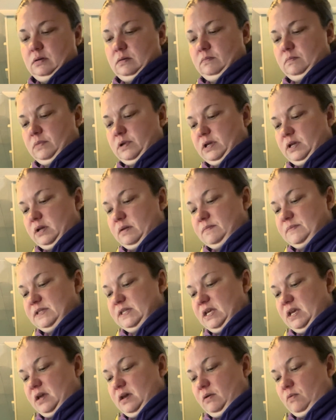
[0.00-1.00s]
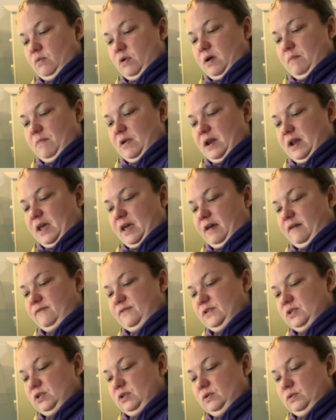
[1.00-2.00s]
But I'm seeing where I'm gonna have
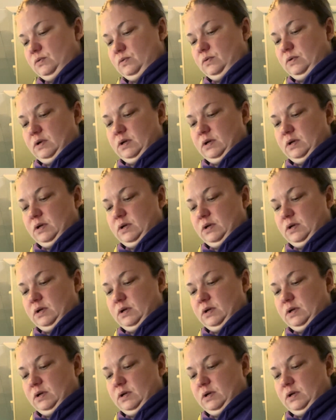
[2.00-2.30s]
to,